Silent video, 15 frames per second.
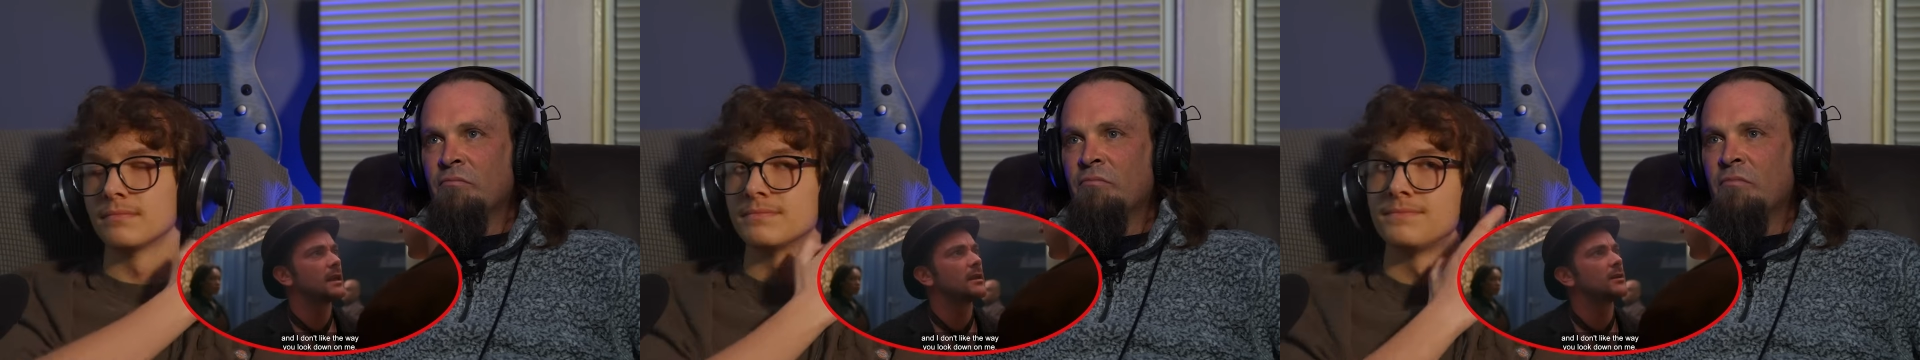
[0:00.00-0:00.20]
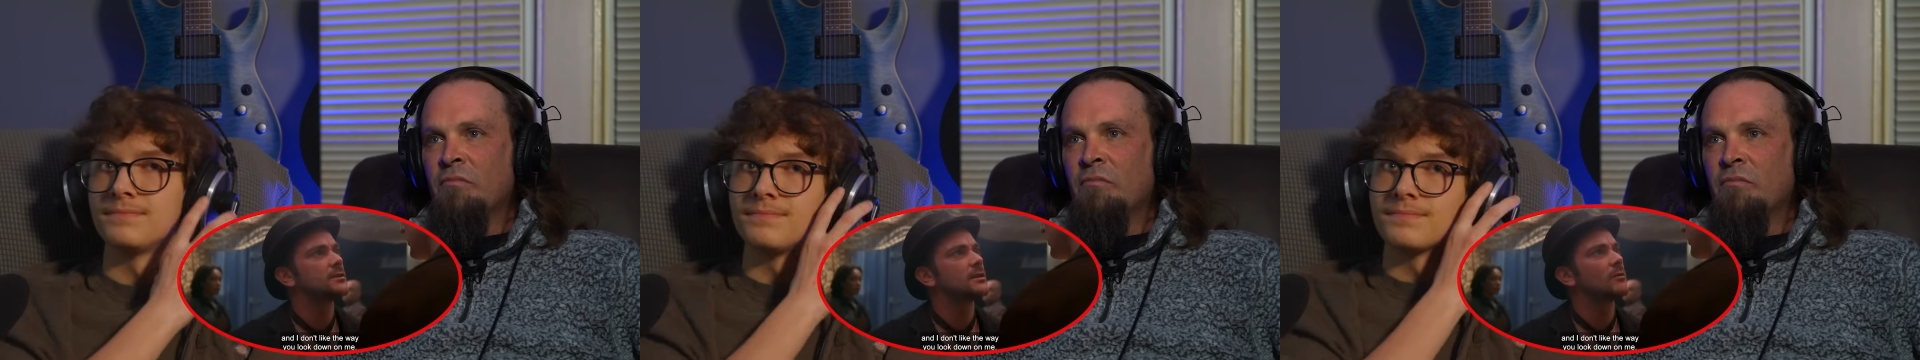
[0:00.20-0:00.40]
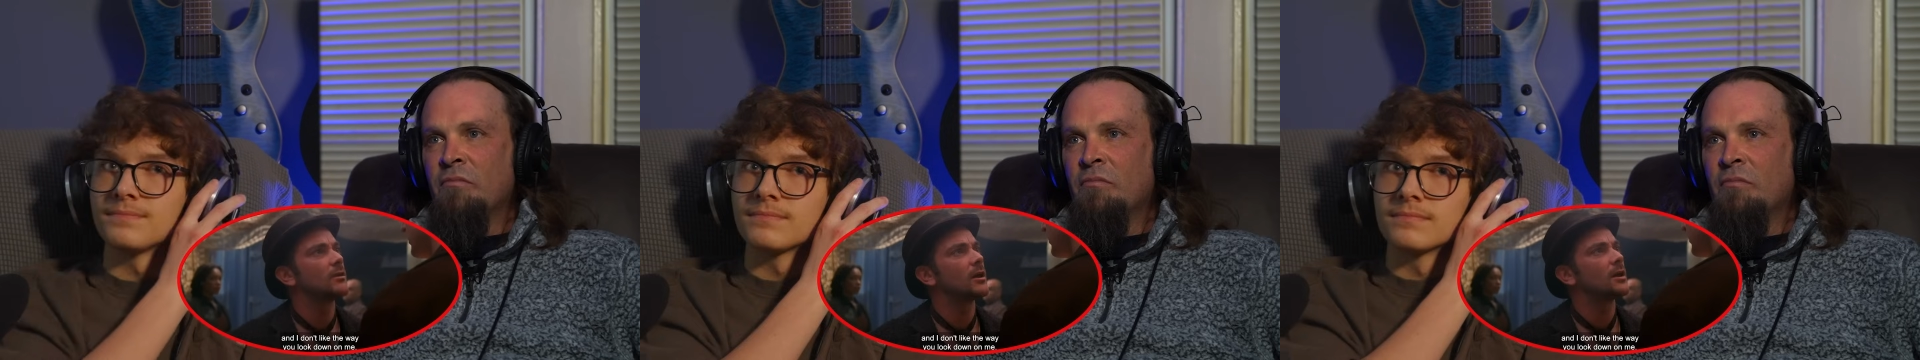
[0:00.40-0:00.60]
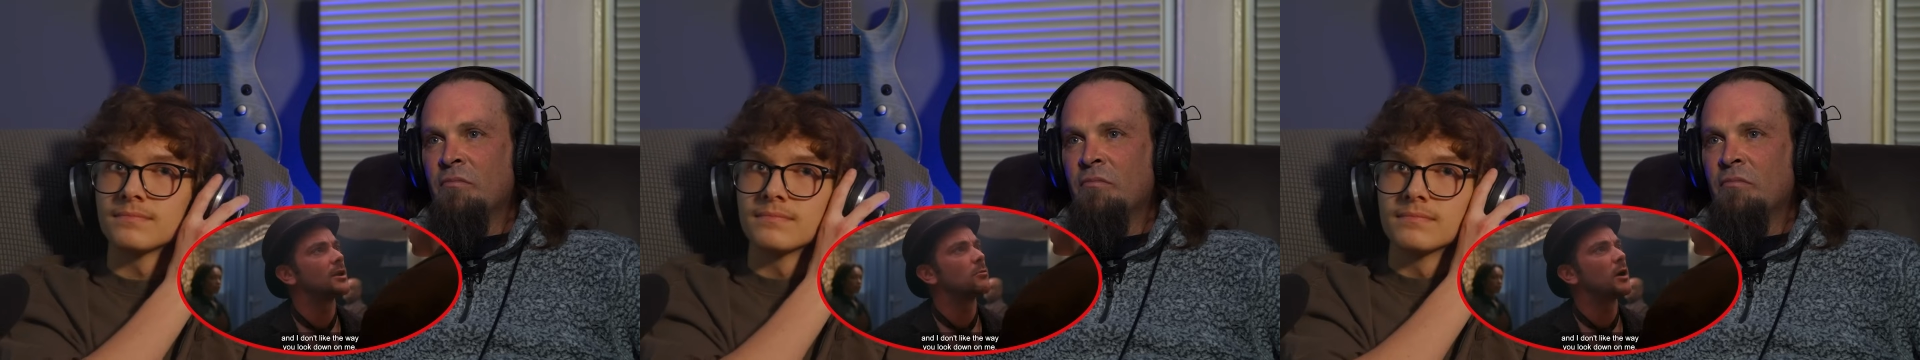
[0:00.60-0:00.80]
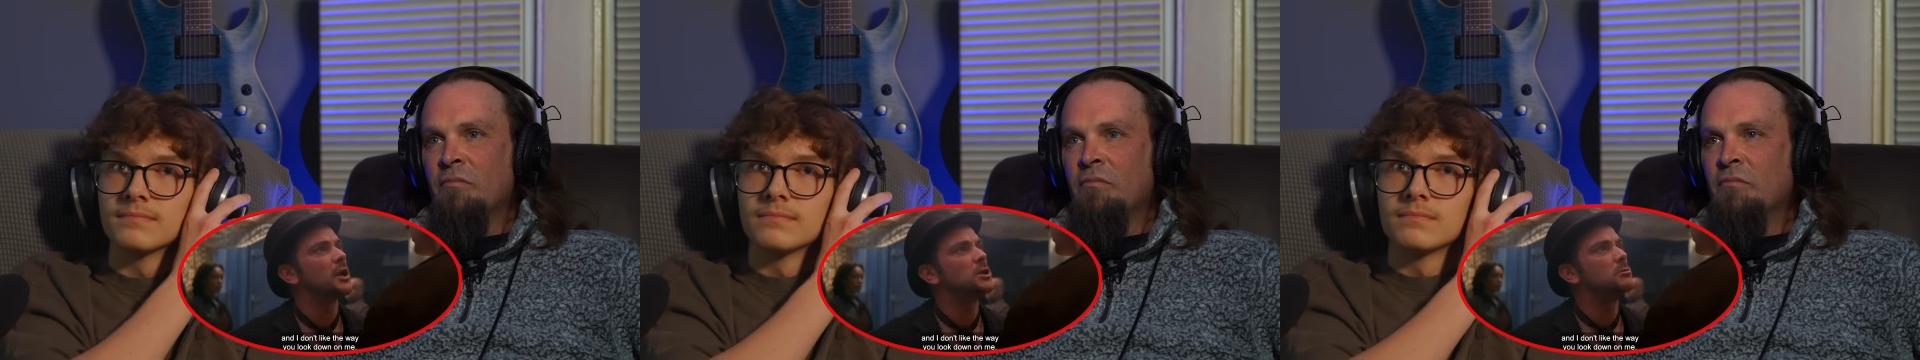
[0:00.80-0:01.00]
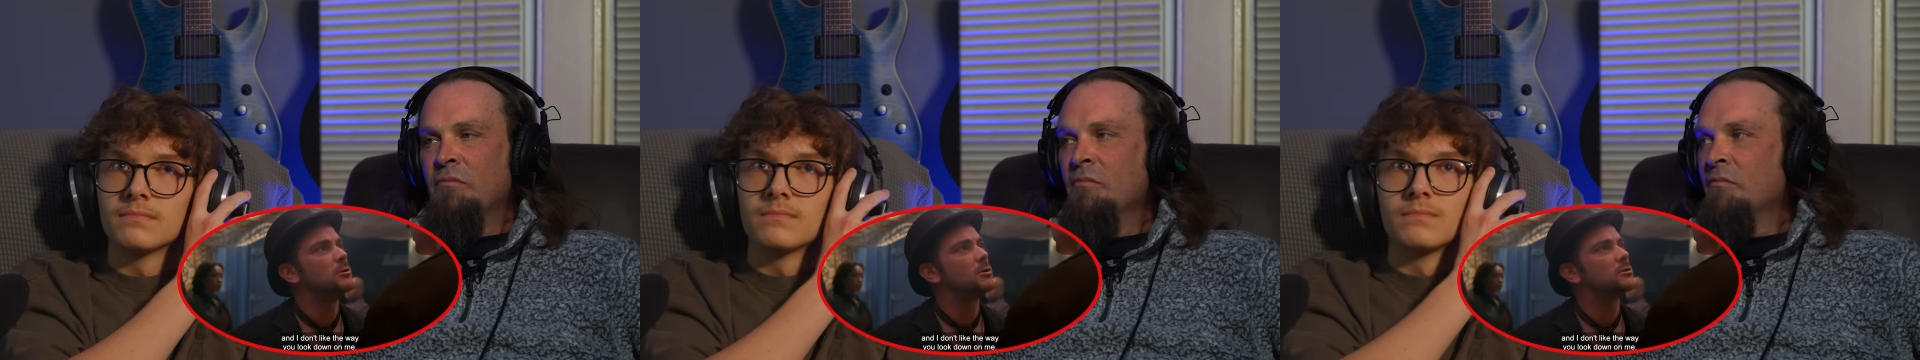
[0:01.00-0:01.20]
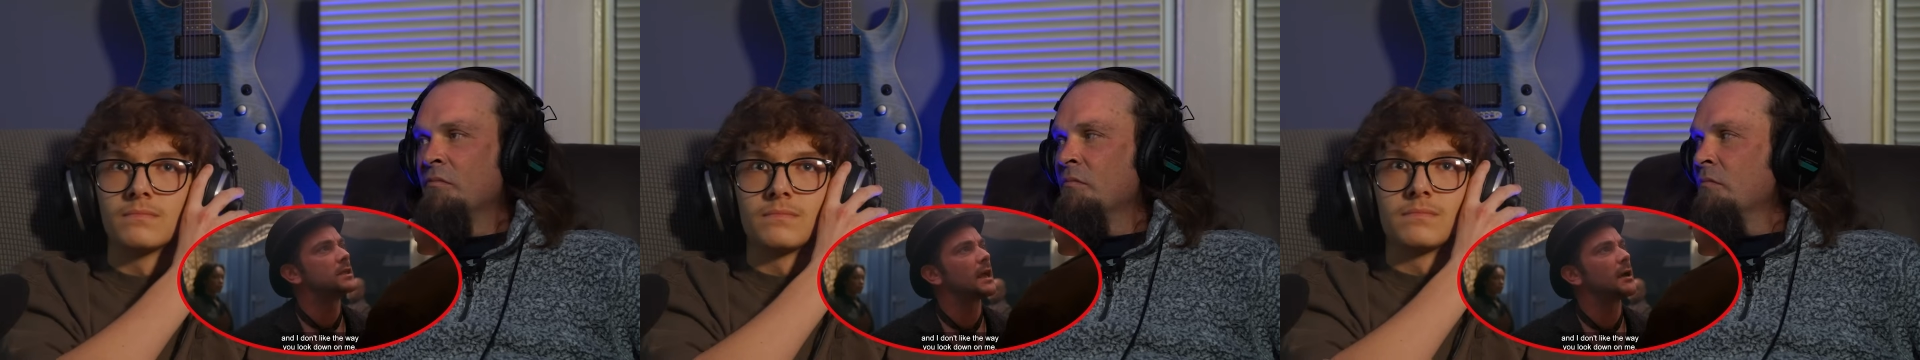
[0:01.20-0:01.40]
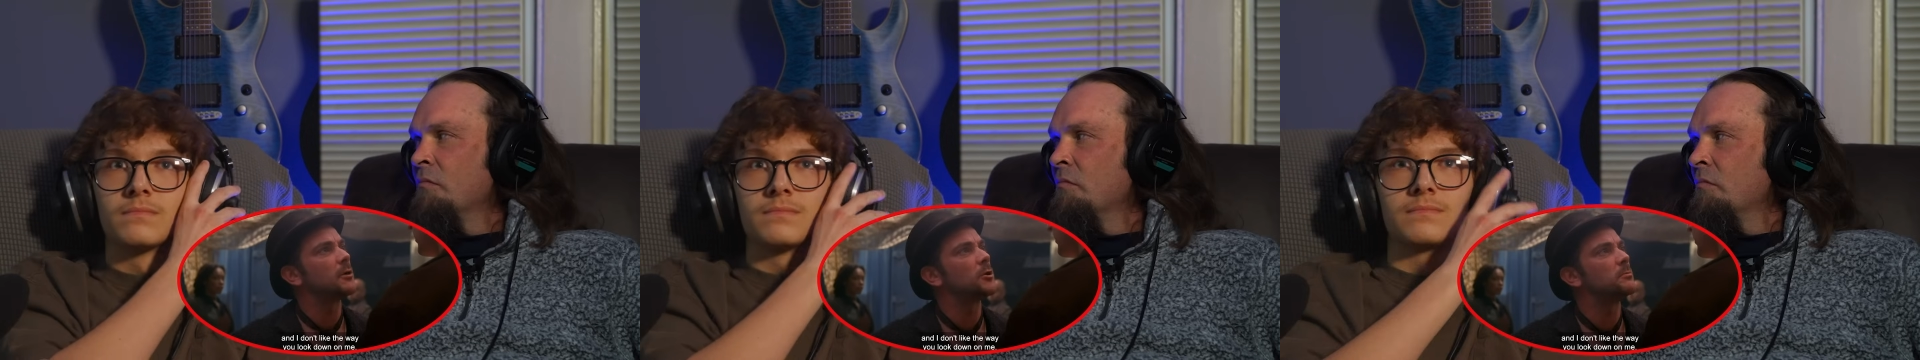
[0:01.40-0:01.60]
Speaker 1: And I don't like the way you look
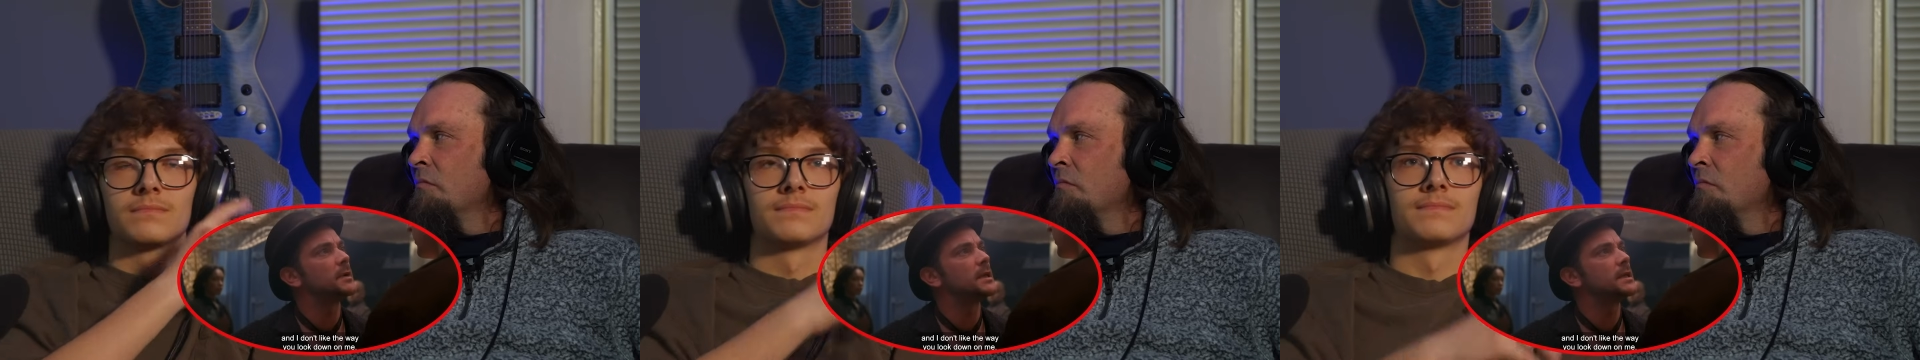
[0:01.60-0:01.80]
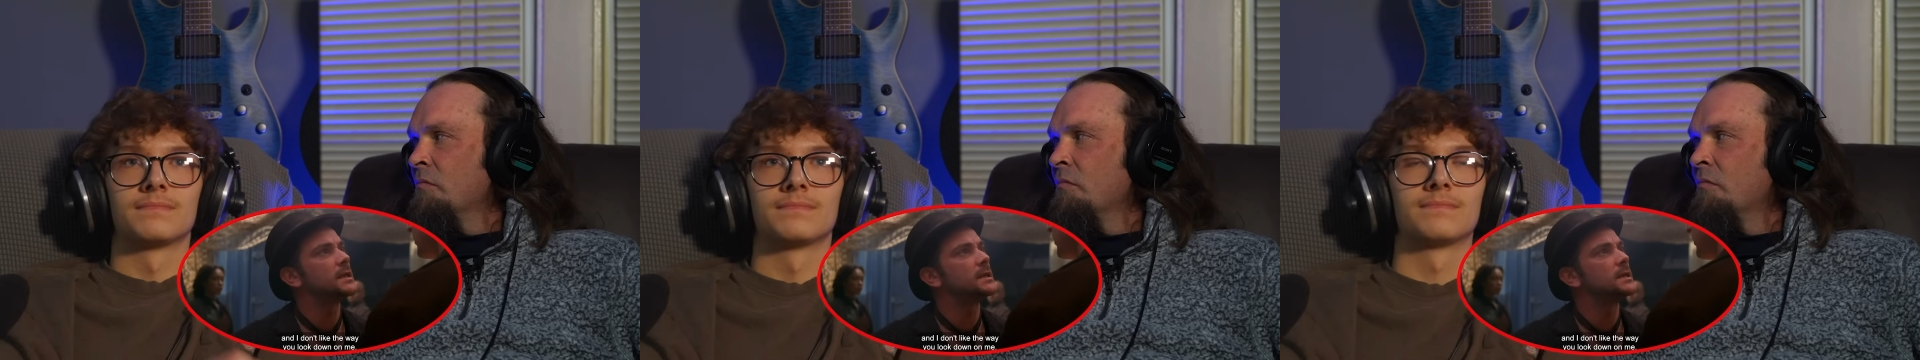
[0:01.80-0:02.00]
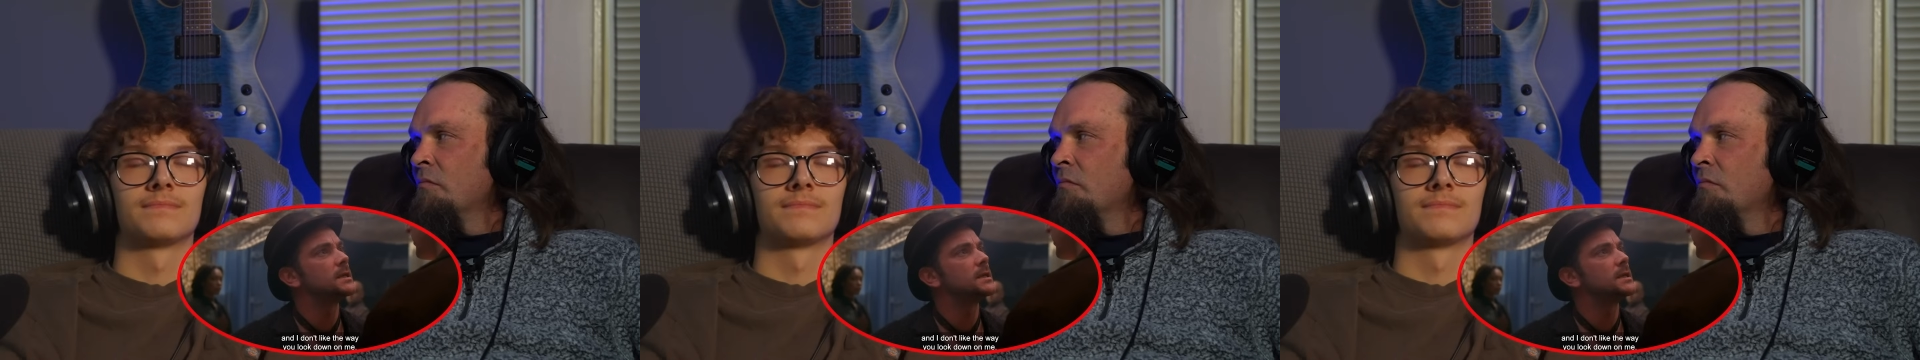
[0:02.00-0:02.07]
down on me.